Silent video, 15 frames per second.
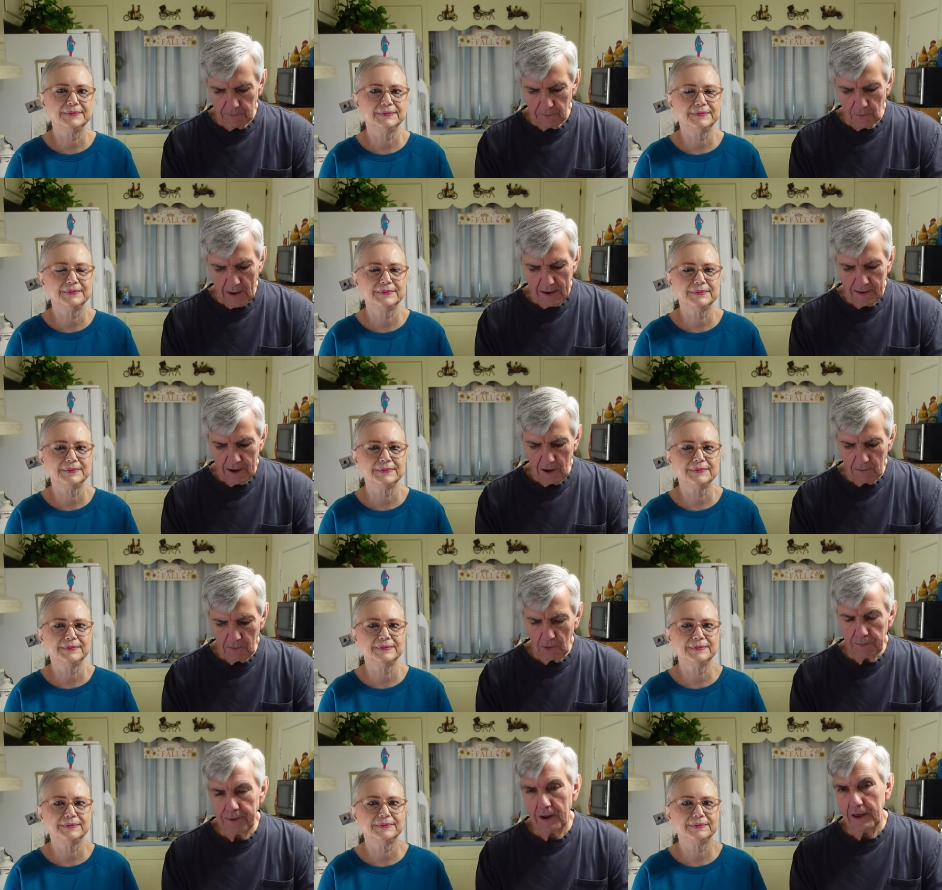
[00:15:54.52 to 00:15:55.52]
Speaker 1: for right now, I'm
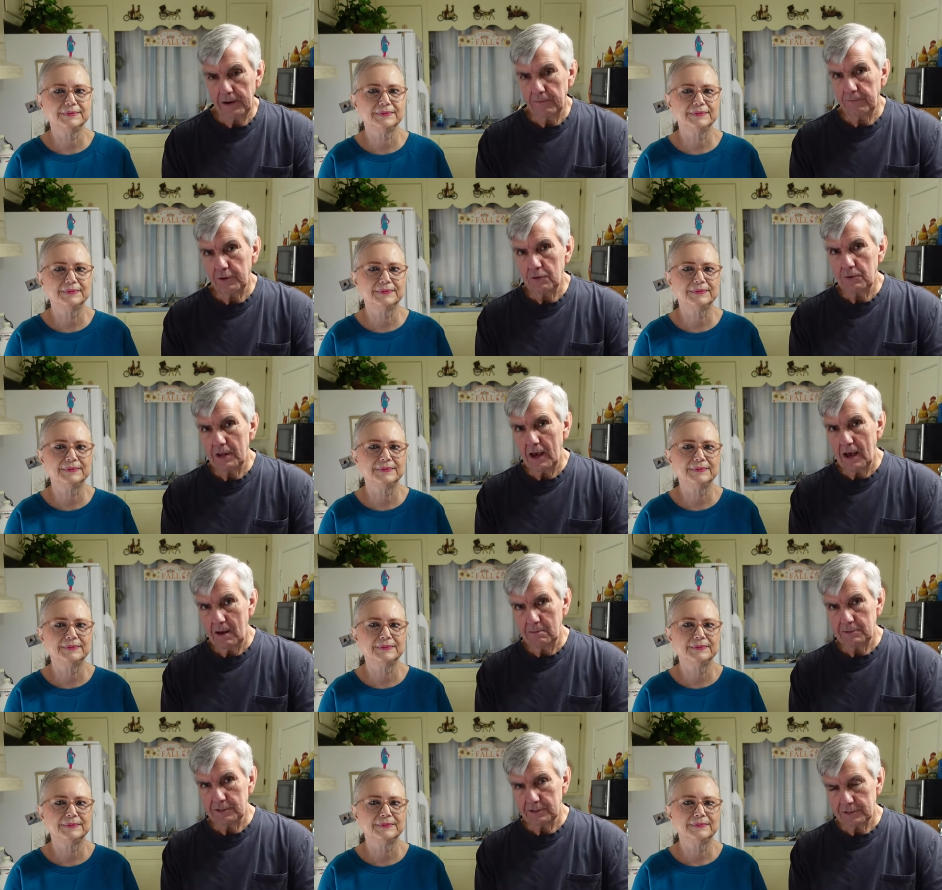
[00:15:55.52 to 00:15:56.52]
going to play it a few
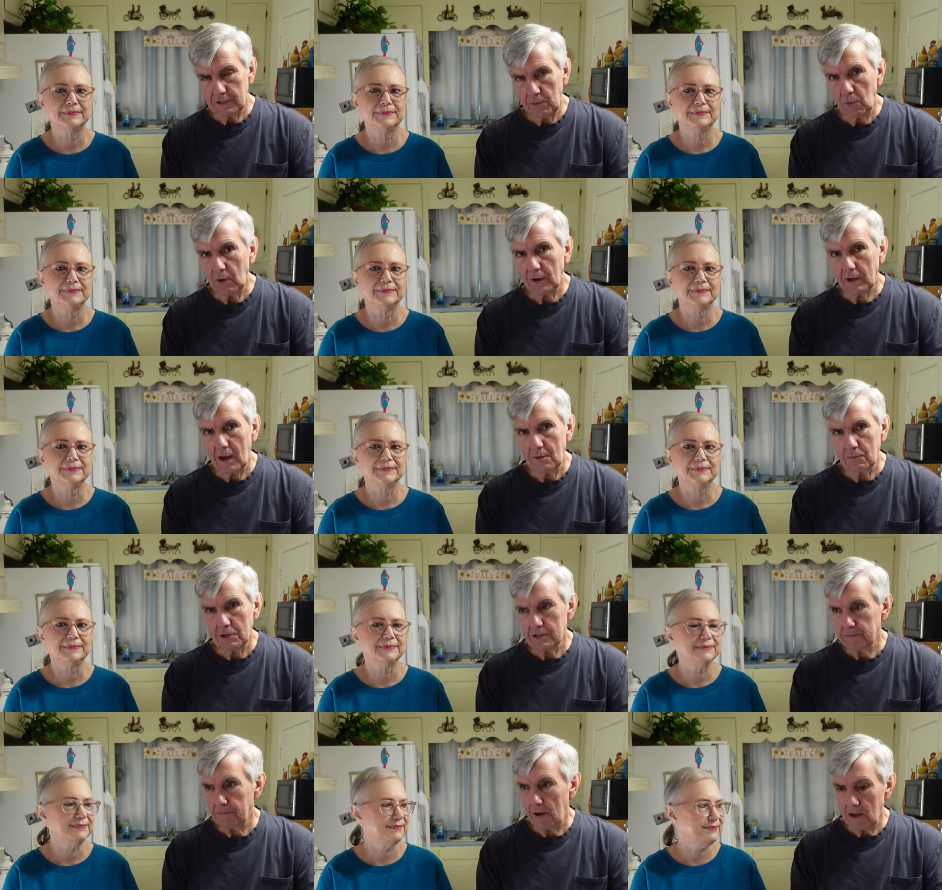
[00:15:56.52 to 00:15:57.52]
times and see what kind of
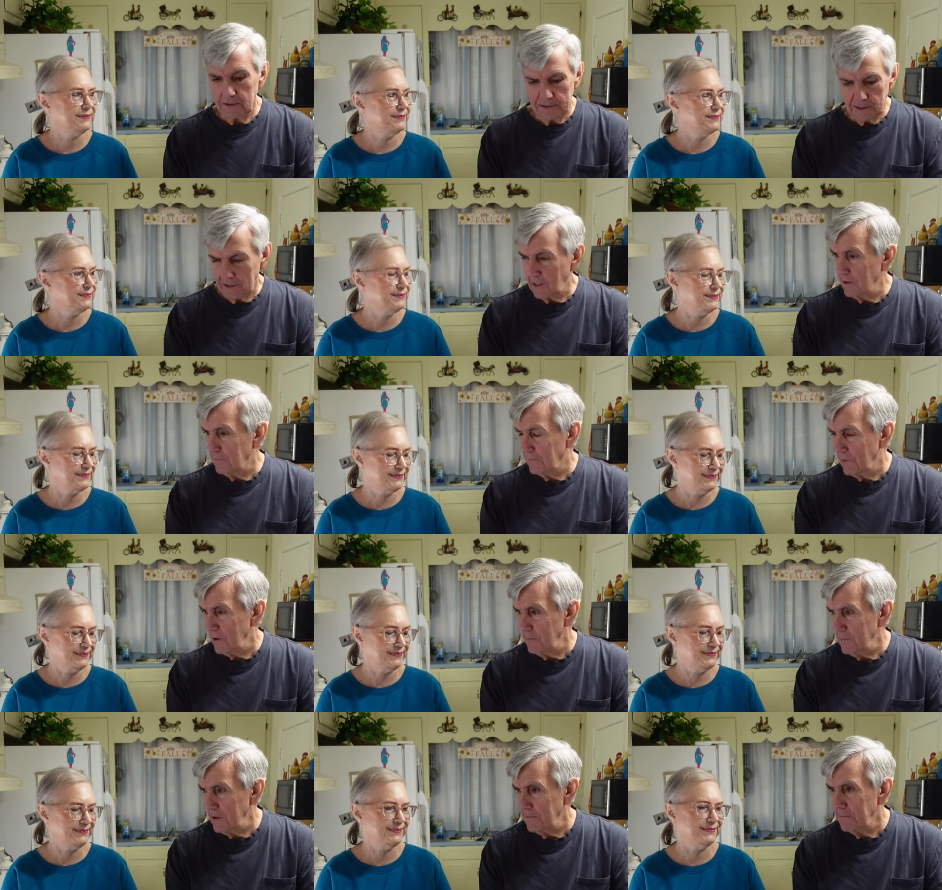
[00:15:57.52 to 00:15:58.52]
response I get
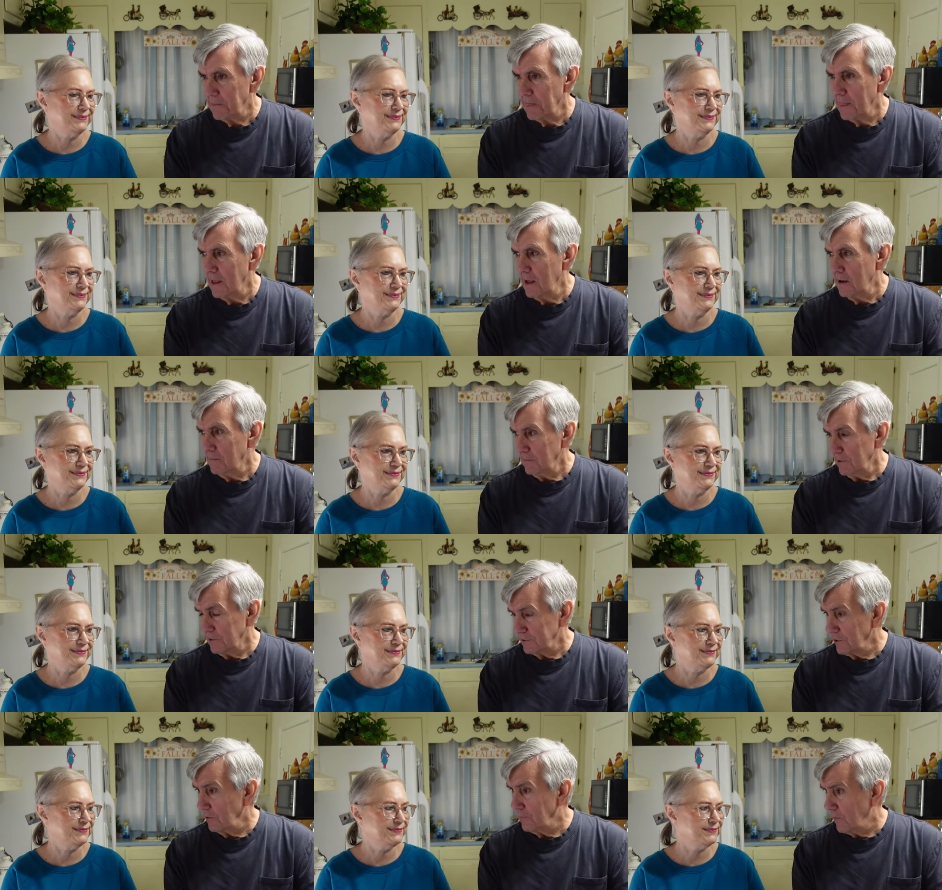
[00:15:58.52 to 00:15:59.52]
from it. But
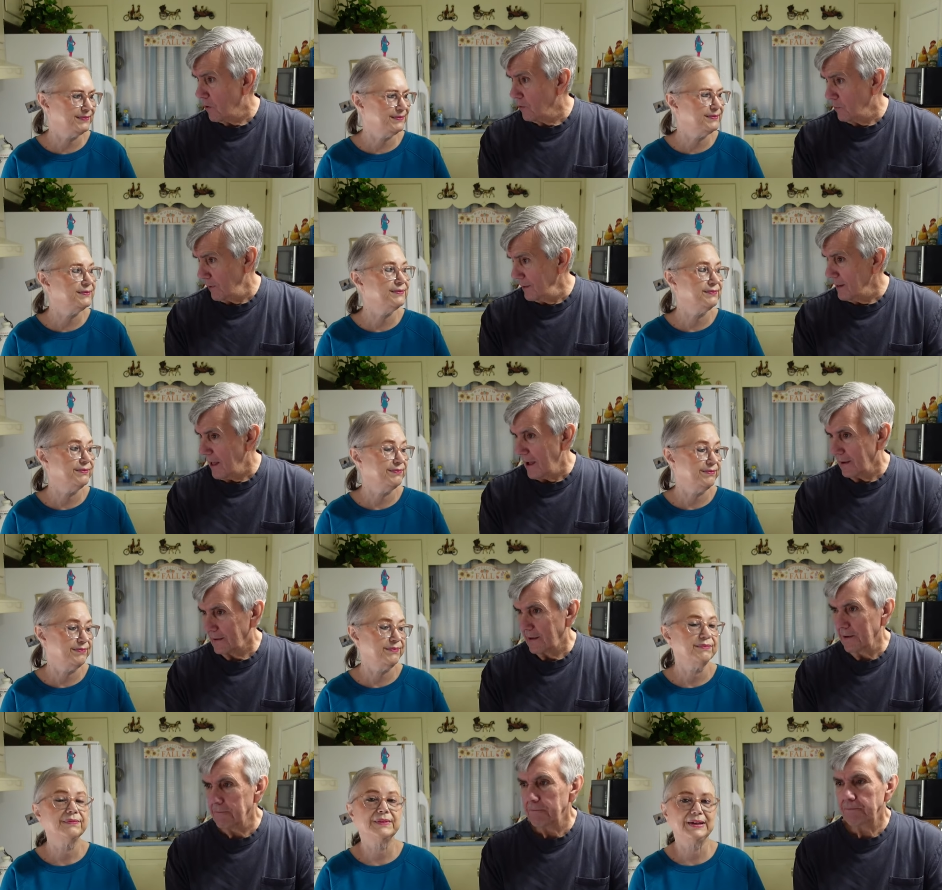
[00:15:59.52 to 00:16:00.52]
so far, we
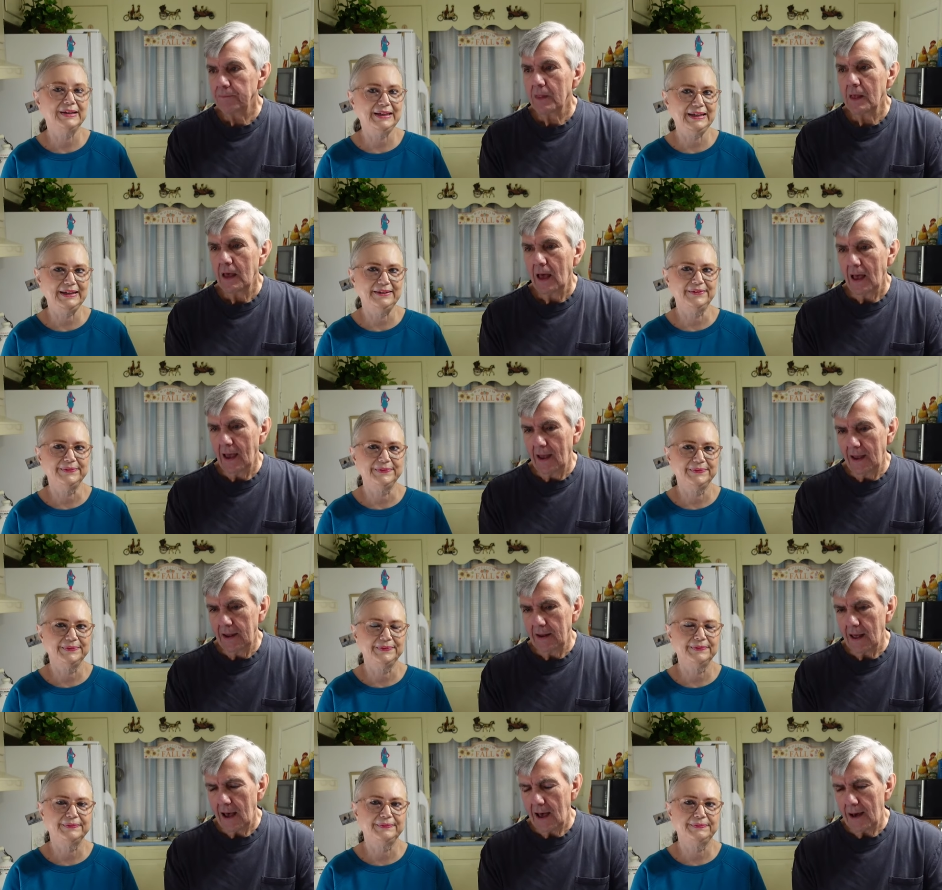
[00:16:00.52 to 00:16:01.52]
like it. Yeah. And
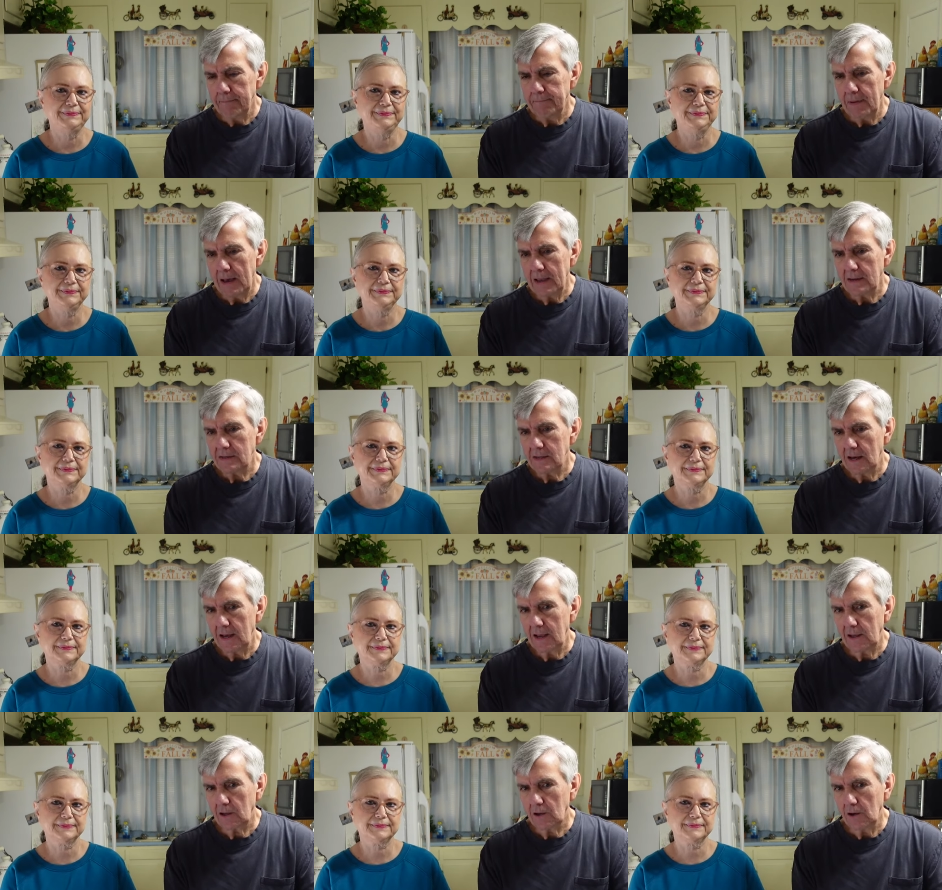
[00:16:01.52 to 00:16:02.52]
I may take